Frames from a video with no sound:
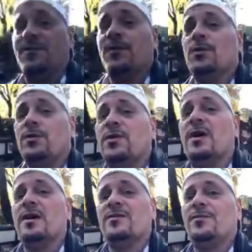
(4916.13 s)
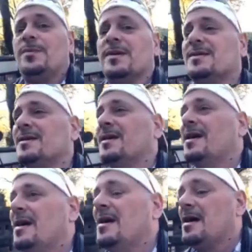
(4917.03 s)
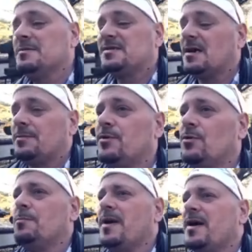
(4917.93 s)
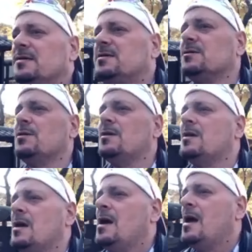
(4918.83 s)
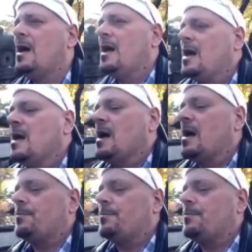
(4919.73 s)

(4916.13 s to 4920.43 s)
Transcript: a few you have, but I'm a stubborn old man, so I